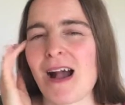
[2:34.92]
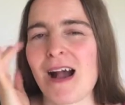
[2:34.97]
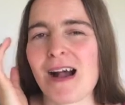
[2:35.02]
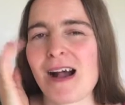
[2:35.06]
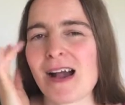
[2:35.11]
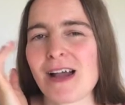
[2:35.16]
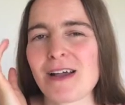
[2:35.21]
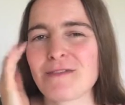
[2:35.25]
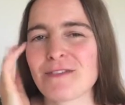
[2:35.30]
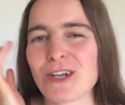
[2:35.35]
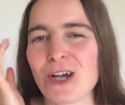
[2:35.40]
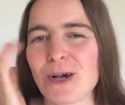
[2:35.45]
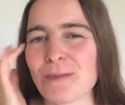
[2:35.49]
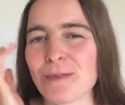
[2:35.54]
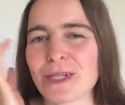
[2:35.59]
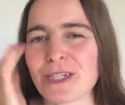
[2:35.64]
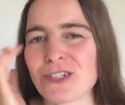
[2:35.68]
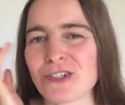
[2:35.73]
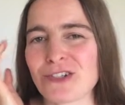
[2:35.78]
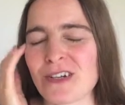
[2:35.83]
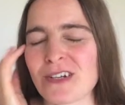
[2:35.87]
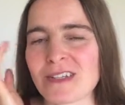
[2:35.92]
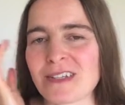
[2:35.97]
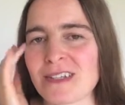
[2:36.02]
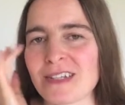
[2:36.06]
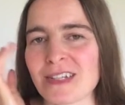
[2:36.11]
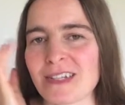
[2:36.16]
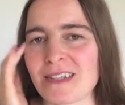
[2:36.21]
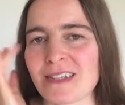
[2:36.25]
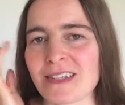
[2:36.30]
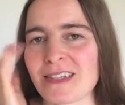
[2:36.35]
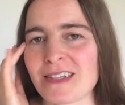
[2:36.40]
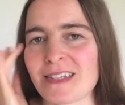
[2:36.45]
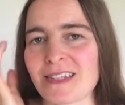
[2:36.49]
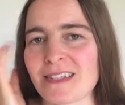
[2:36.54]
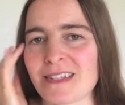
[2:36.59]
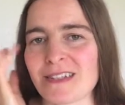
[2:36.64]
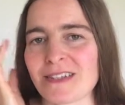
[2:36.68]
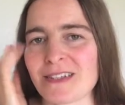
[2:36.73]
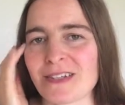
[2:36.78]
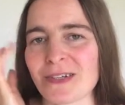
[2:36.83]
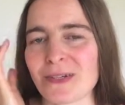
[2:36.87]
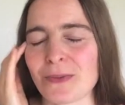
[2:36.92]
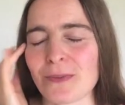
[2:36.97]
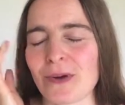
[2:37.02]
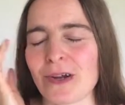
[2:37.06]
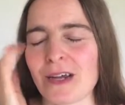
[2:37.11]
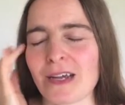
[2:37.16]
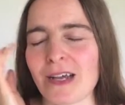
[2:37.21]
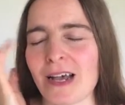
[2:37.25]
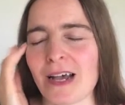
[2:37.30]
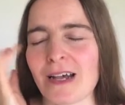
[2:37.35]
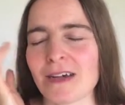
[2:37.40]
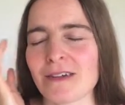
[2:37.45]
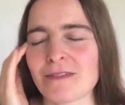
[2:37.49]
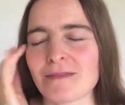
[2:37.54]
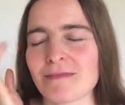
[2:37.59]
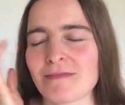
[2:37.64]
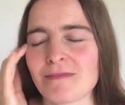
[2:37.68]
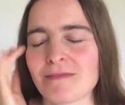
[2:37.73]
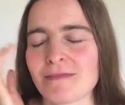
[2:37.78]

I've not been trusting that this is going to work out.